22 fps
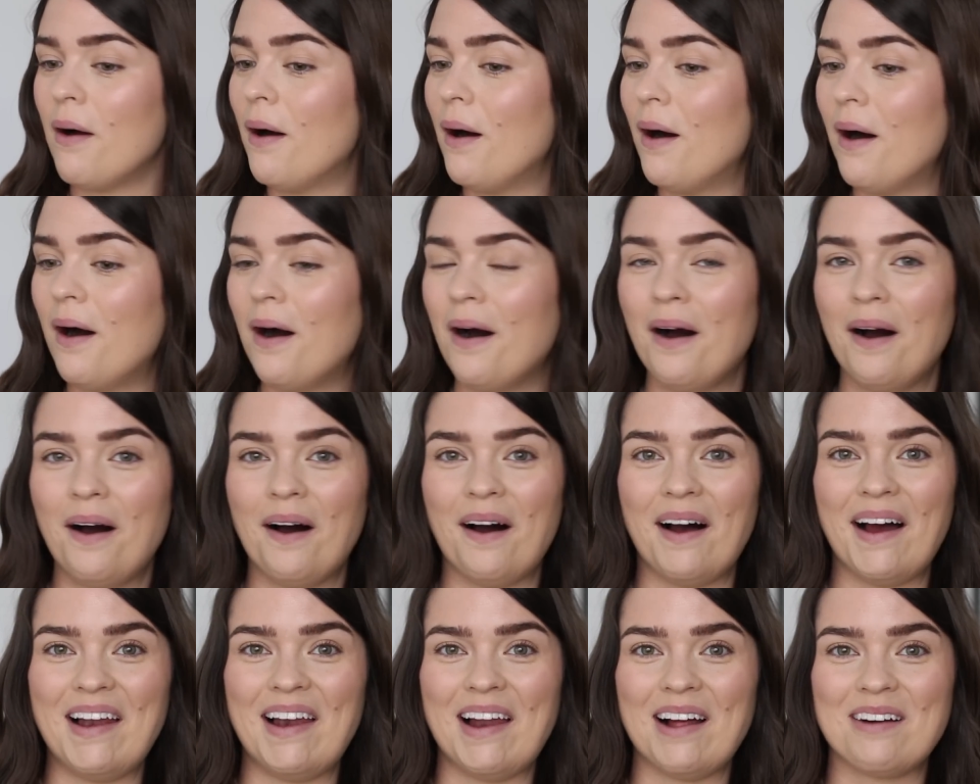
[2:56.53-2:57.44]
Oh,
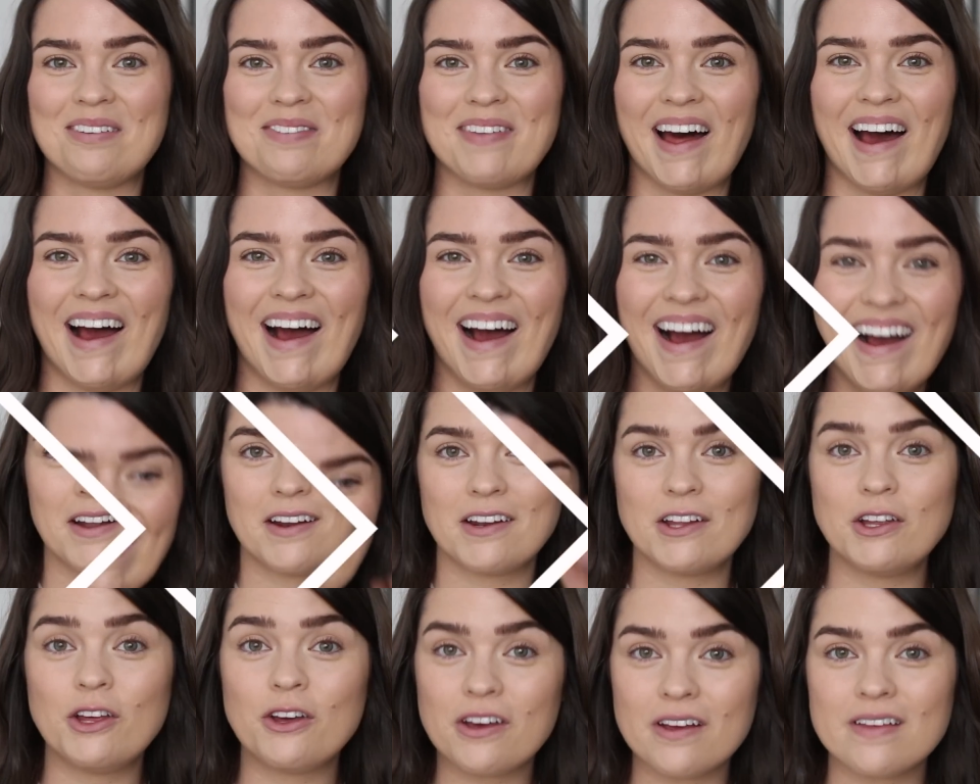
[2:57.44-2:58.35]
I love that.
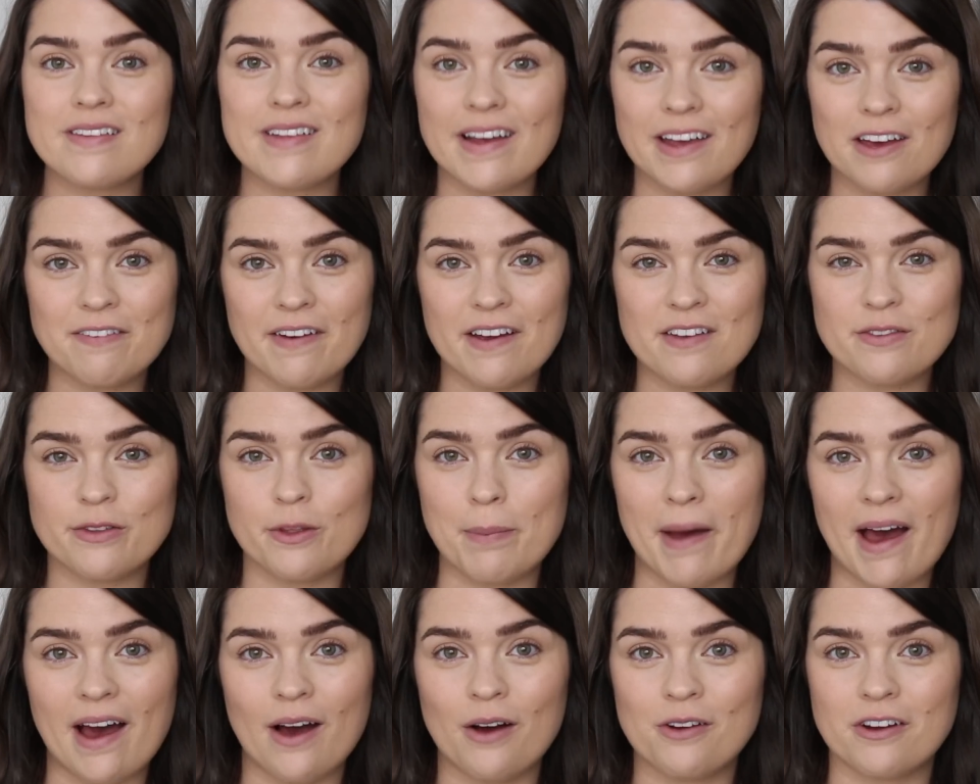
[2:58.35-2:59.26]
Now you could set your face with a
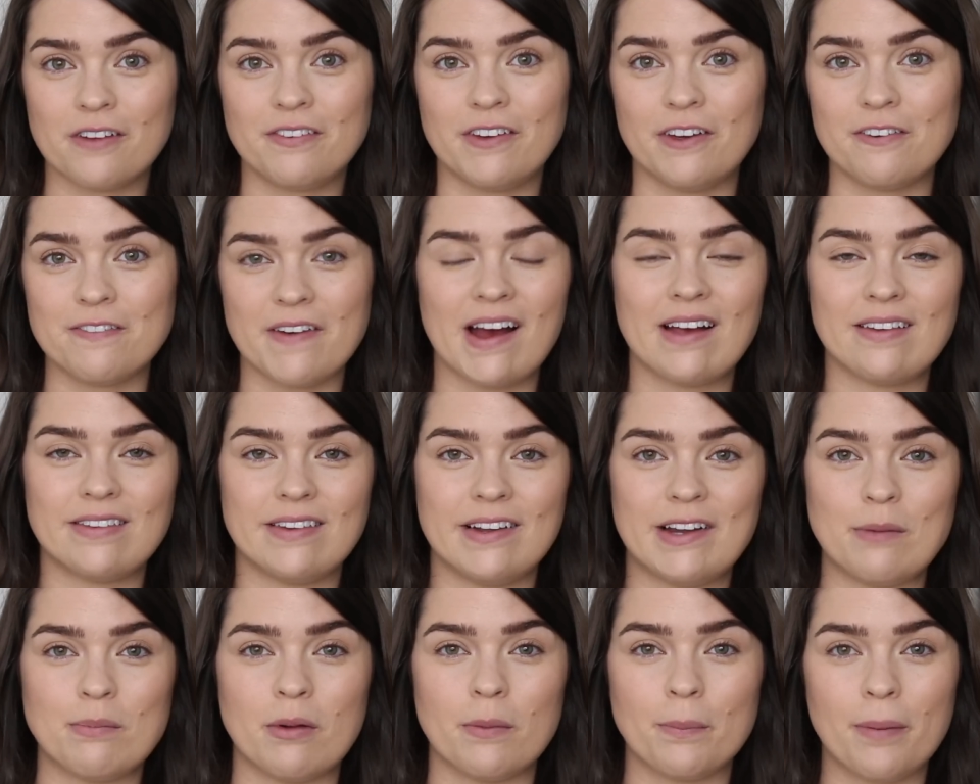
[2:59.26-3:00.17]
powder if you fancied
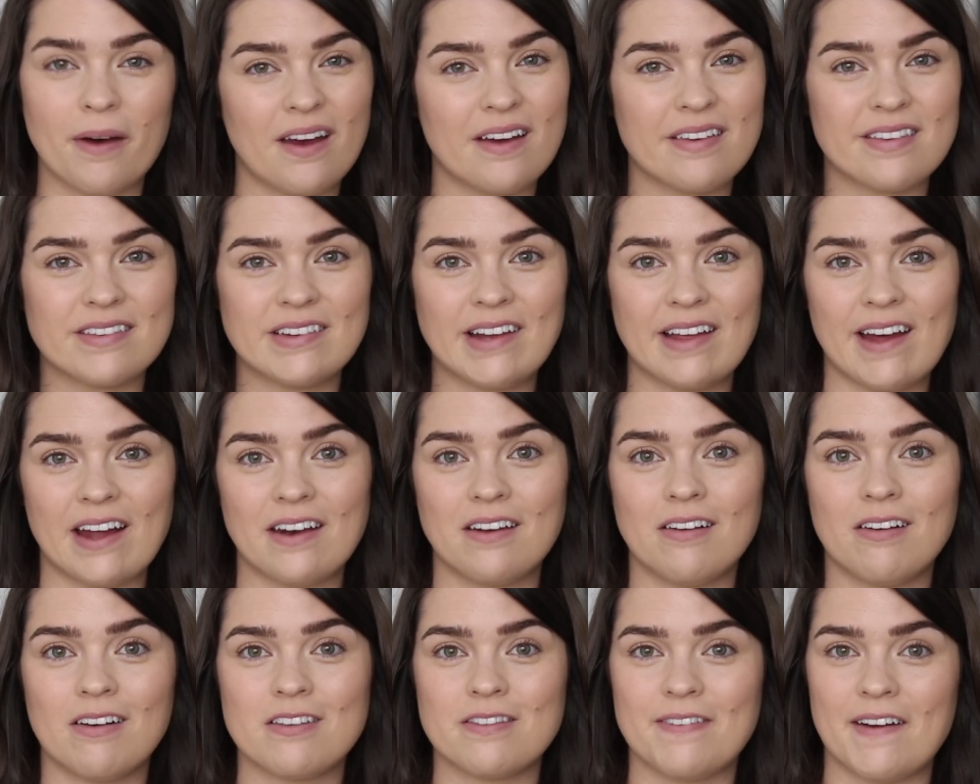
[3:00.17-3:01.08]
it, but personally that
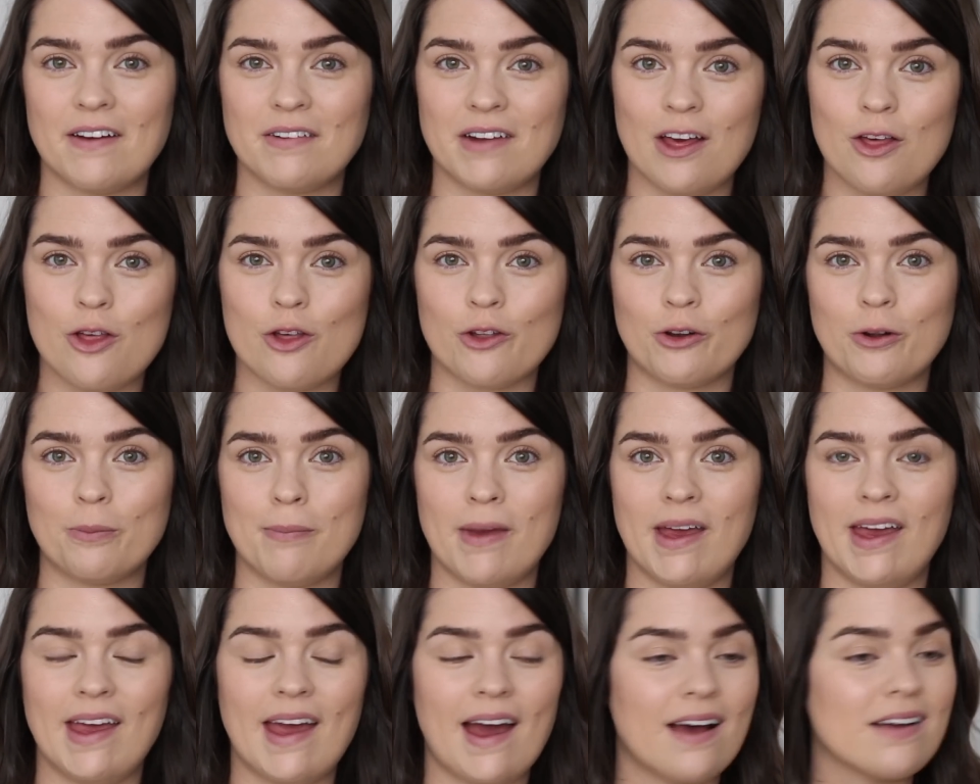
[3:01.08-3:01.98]
NARS foundation on
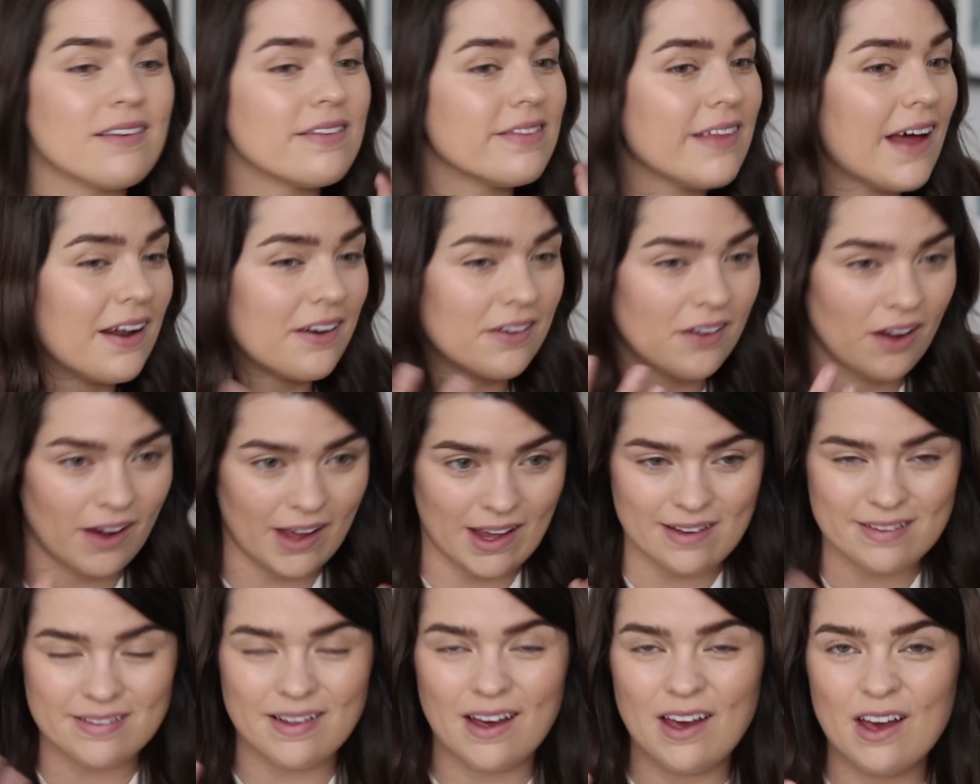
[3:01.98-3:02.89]
me has that
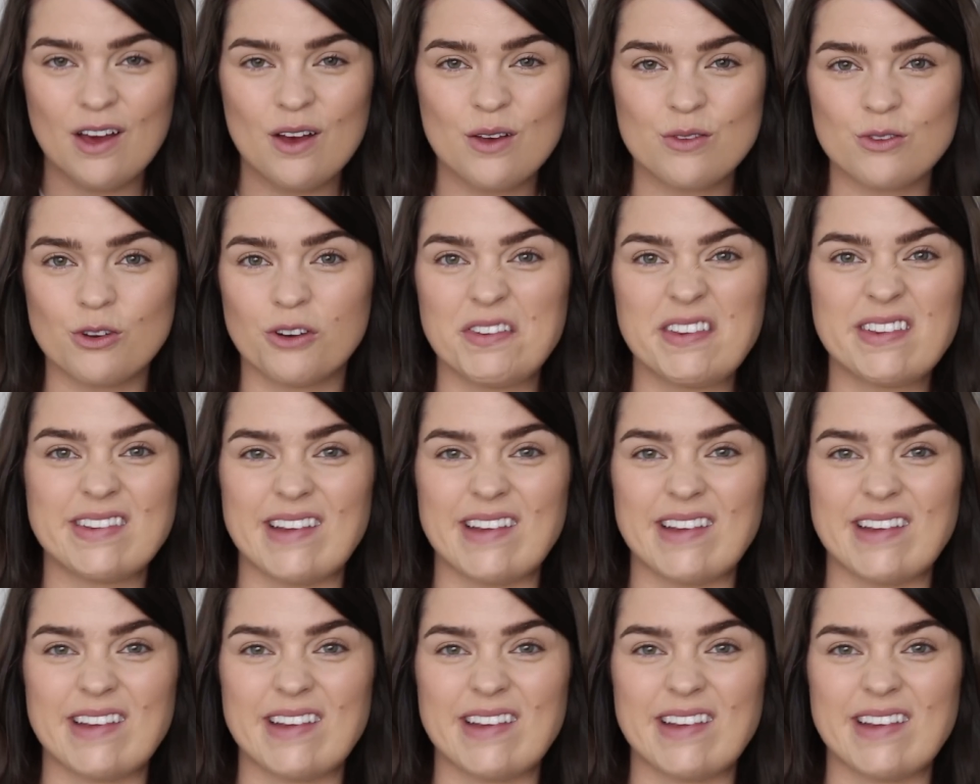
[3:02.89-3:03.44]
nice sort of